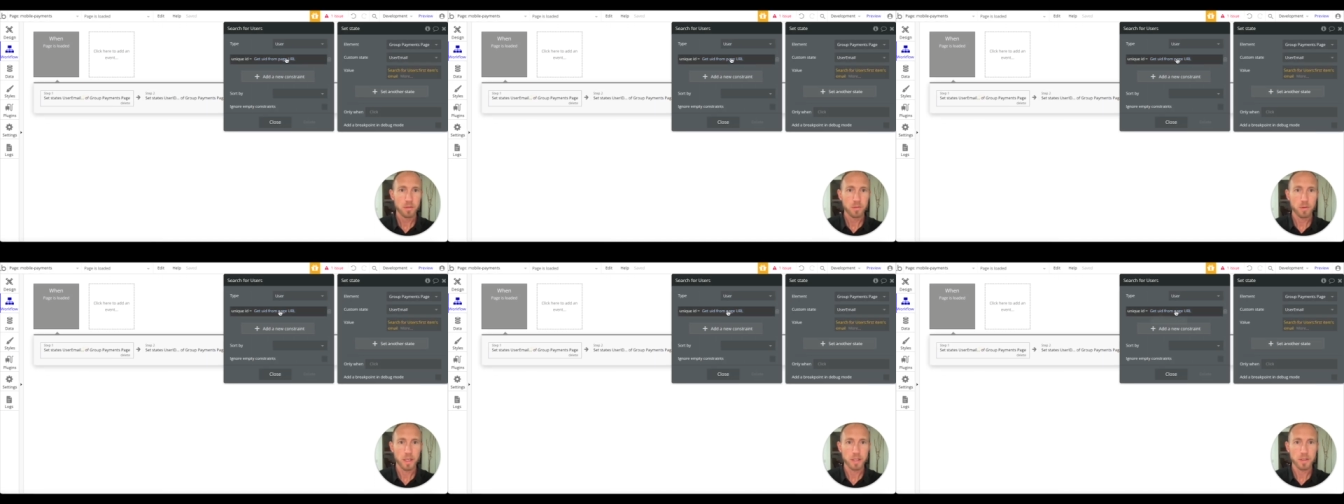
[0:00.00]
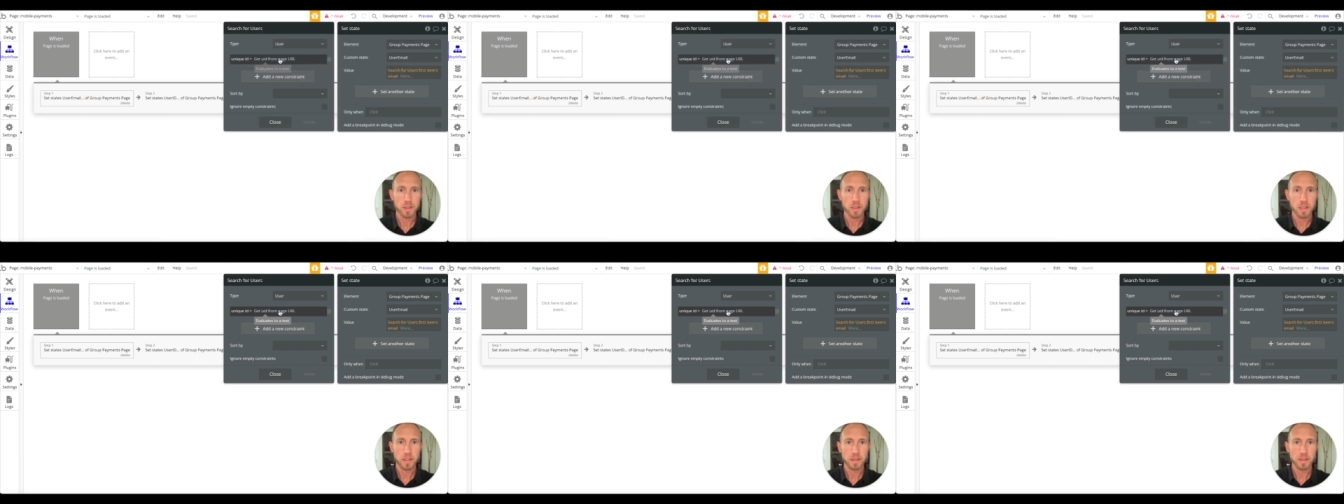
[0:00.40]
we're actually
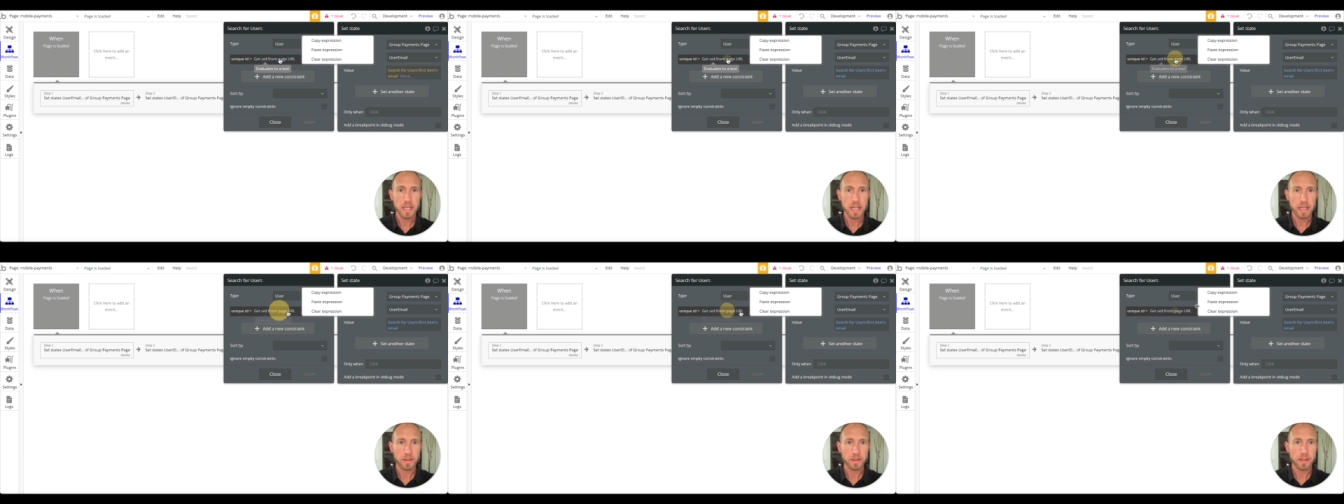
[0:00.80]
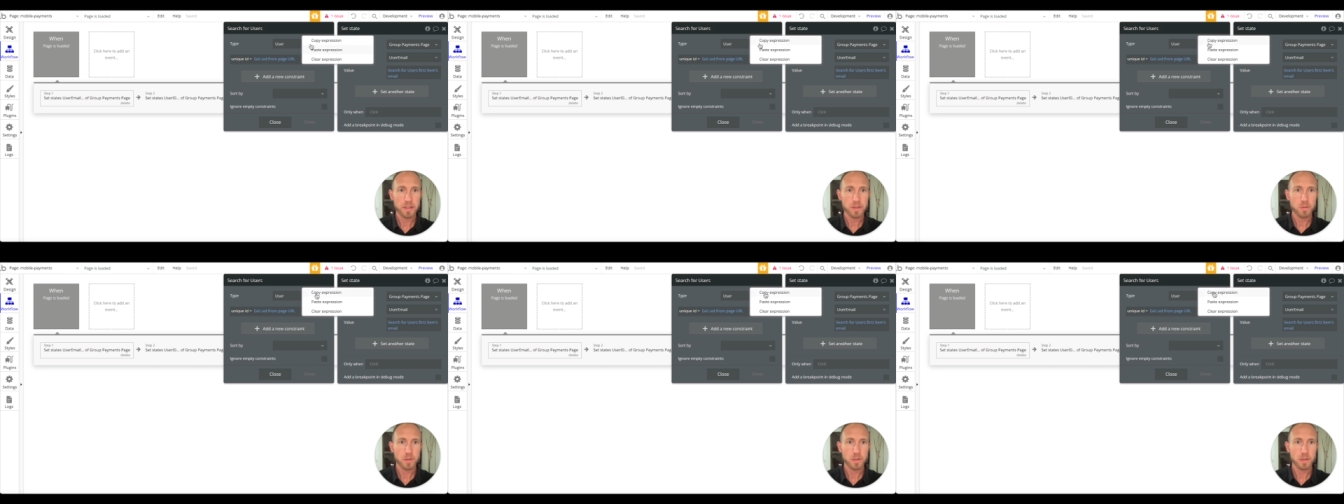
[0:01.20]
going to take
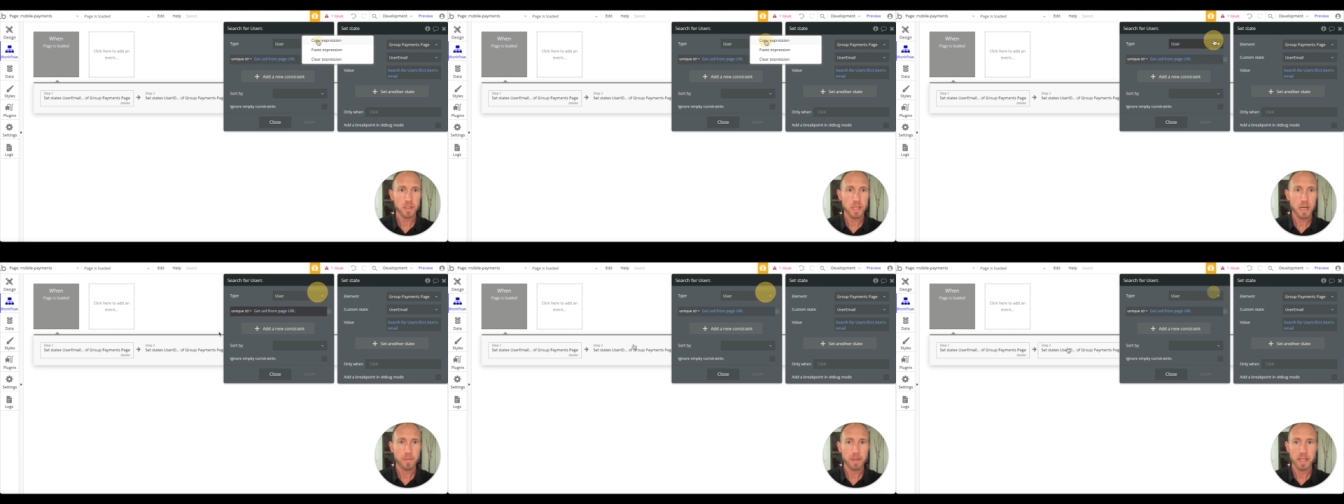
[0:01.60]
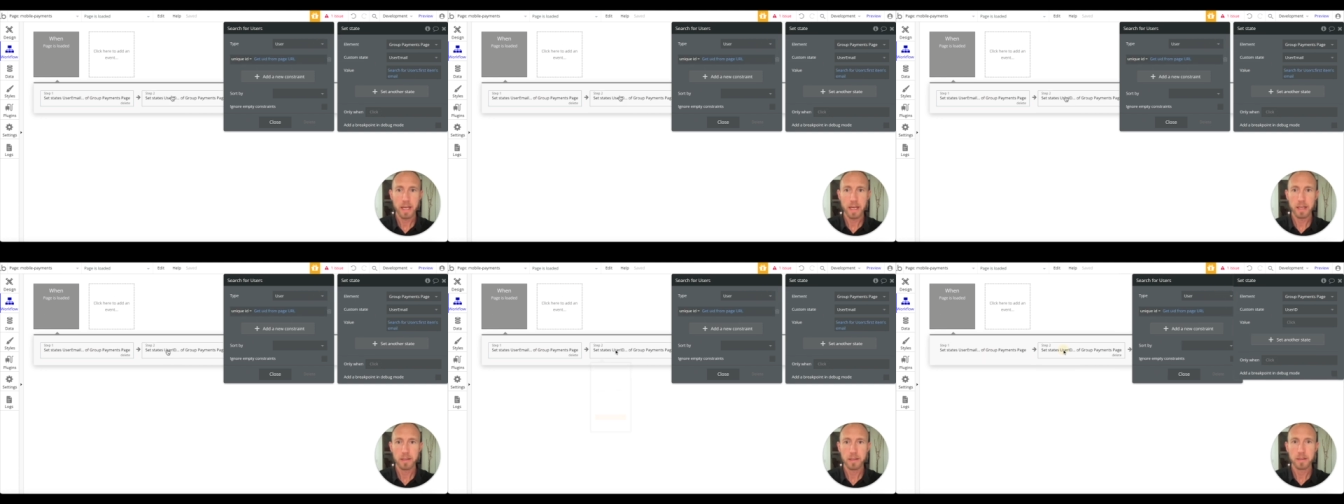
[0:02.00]
this one, copy
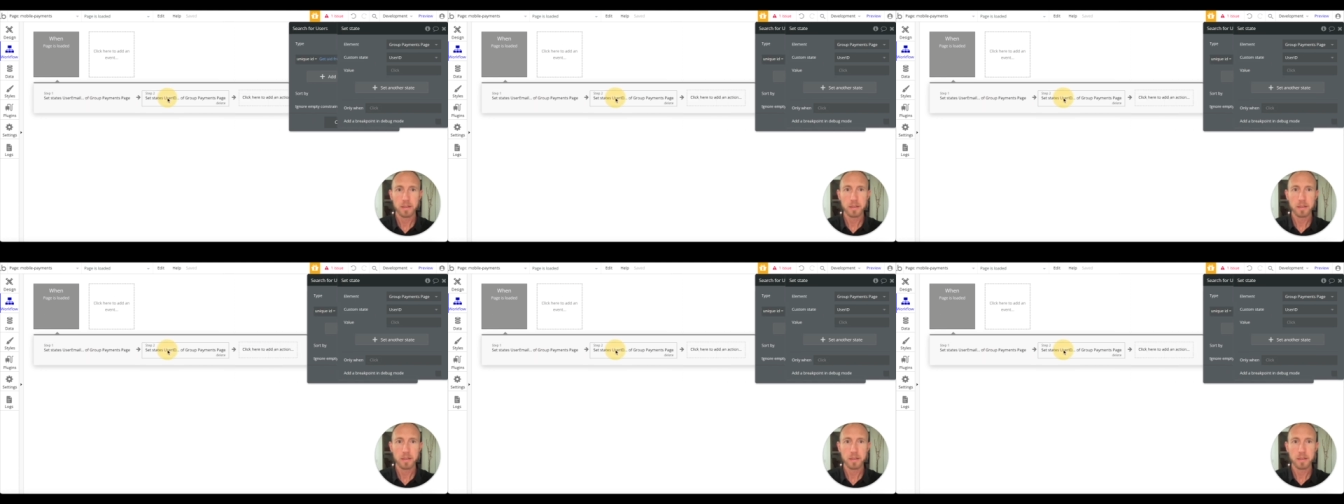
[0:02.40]
that.